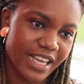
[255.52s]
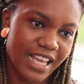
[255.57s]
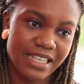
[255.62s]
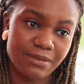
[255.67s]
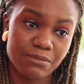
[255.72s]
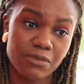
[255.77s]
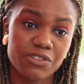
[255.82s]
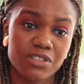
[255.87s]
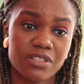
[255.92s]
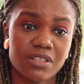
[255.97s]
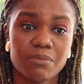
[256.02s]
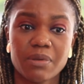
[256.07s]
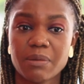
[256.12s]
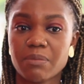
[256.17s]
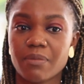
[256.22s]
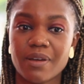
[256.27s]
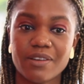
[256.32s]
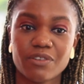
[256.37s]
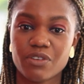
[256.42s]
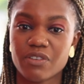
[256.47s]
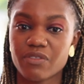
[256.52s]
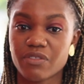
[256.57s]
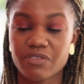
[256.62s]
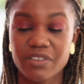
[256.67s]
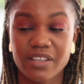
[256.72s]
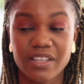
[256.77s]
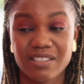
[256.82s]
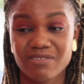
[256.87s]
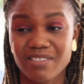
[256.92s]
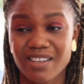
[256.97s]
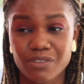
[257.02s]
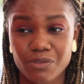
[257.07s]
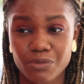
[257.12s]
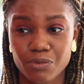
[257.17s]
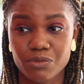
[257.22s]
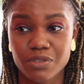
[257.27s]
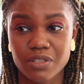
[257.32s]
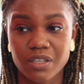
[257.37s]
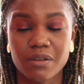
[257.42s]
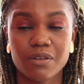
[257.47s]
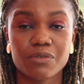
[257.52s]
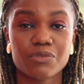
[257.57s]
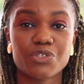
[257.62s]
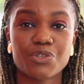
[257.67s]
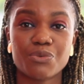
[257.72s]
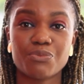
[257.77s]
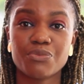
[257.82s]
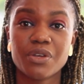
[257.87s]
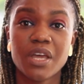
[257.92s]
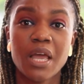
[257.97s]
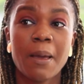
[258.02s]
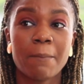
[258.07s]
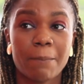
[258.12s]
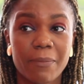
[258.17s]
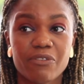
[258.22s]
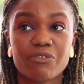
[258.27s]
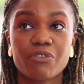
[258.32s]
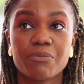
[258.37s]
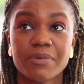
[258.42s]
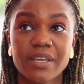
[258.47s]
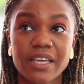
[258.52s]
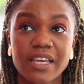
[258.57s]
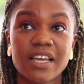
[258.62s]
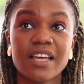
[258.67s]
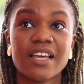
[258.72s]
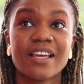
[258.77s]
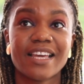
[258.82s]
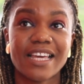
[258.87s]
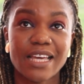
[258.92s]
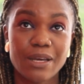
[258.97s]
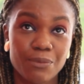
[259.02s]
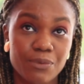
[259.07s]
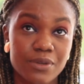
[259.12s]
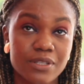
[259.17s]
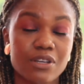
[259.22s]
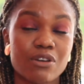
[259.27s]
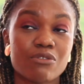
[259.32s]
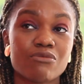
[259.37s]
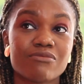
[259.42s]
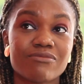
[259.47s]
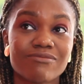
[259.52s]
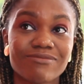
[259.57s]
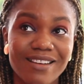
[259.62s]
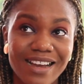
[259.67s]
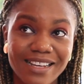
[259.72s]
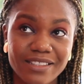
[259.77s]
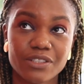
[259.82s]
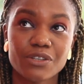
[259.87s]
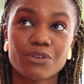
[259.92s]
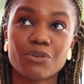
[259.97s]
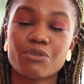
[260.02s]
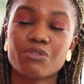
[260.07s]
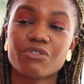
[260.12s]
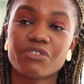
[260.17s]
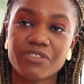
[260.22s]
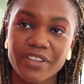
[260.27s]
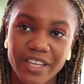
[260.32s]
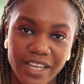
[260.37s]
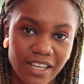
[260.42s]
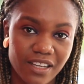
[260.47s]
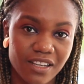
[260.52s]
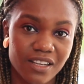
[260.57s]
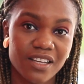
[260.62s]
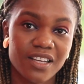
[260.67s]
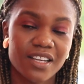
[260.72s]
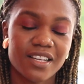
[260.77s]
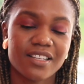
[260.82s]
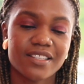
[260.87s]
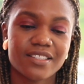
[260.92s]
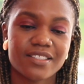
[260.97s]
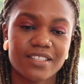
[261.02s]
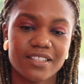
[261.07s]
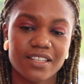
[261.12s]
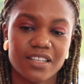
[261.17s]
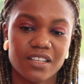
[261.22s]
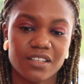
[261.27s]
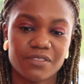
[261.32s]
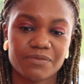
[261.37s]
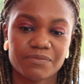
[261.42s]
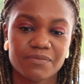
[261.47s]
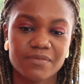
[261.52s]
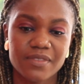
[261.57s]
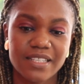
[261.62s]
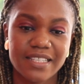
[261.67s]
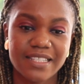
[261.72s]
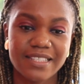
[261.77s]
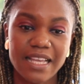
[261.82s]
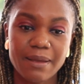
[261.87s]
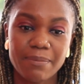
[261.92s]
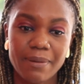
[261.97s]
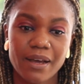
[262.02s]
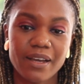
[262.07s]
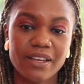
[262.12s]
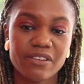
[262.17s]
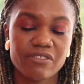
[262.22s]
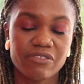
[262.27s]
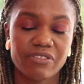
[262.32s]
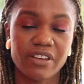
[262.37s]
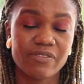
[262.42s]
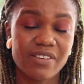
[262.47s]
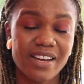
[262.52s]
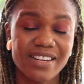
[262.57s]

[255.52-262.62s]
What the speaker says: as much as some people might not even think it's radical but for me it was a radical thing to step out in faith.